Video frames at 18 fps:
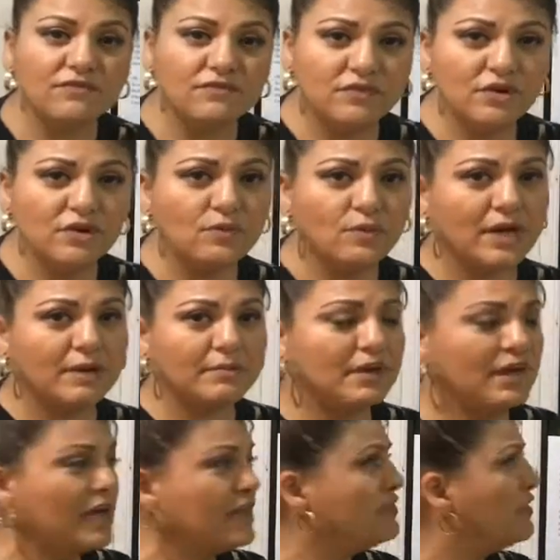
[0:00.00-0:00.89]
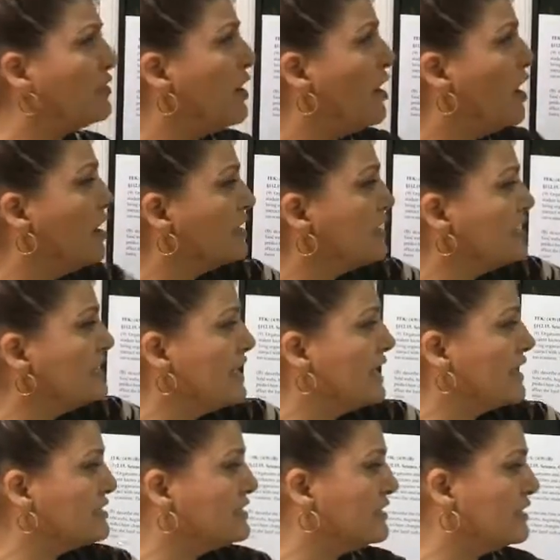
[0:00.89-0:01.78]
a food web, and they're all
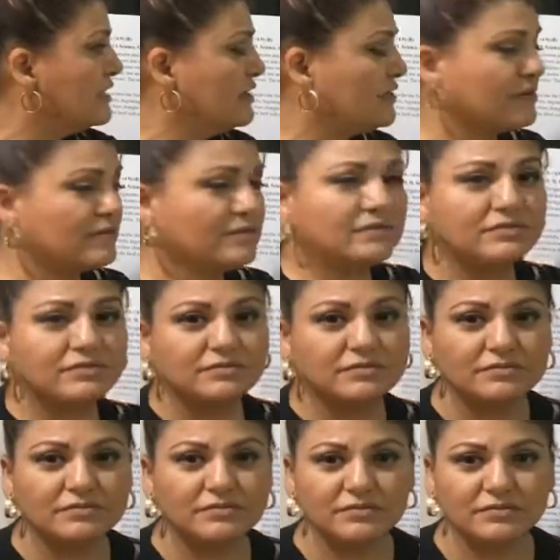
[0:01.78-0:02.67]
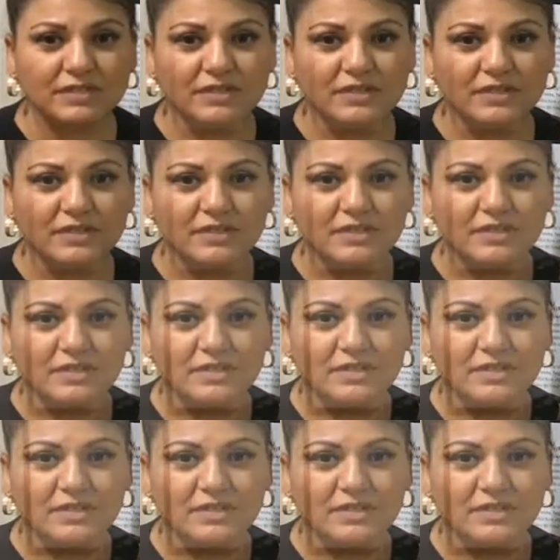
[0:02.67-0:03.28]
connected here. Okay, boys and